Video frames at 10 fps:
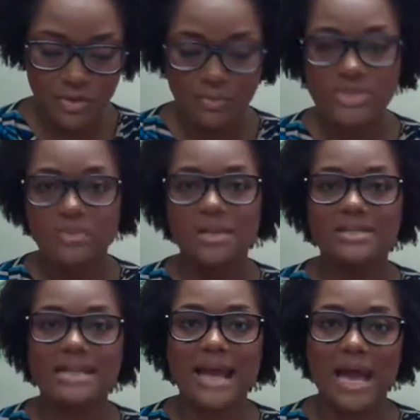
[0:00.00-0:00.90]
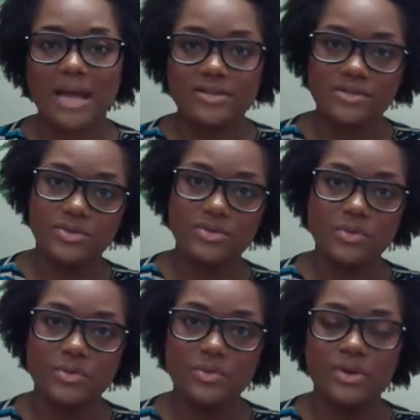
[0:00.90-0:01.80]
which means it adds
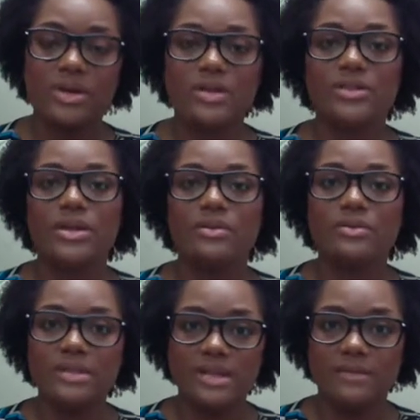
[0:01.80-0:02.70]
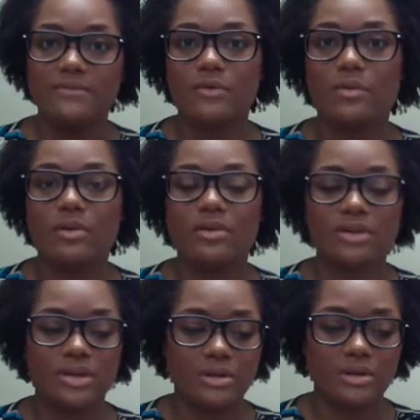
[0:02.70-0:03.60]
to their need for
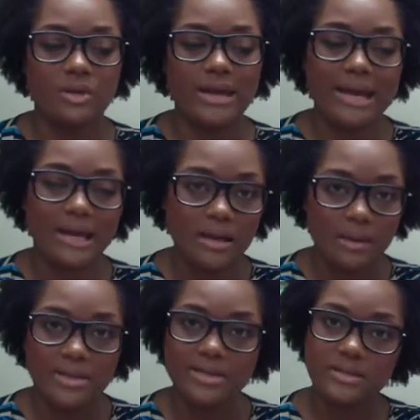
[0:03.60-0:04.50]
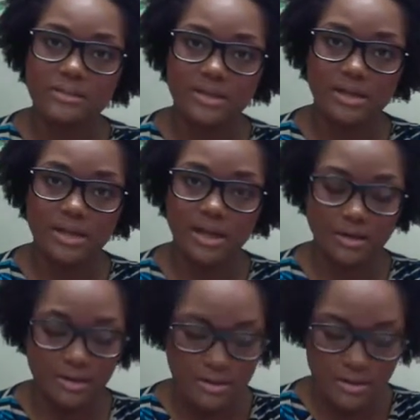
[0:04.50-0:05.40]
economic stability.
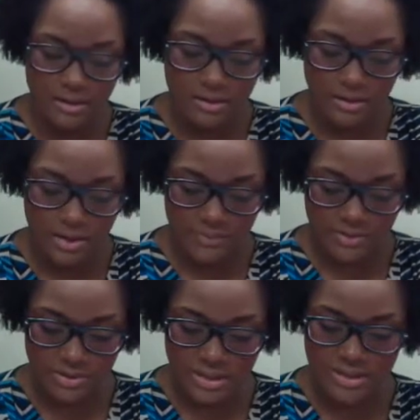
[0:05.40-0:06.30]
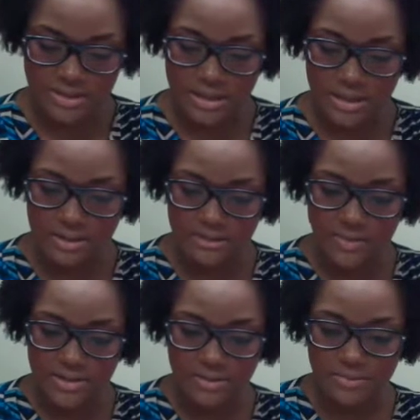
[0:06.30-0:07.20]
All right, so that's
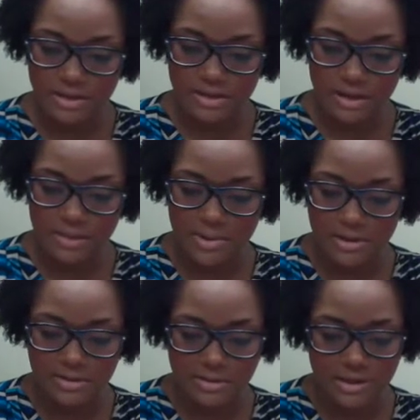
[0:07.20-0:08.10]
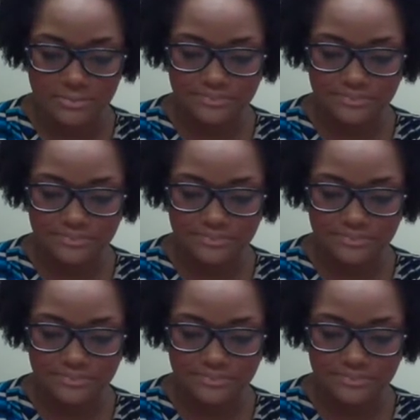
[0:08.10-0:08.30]
something to think about in there.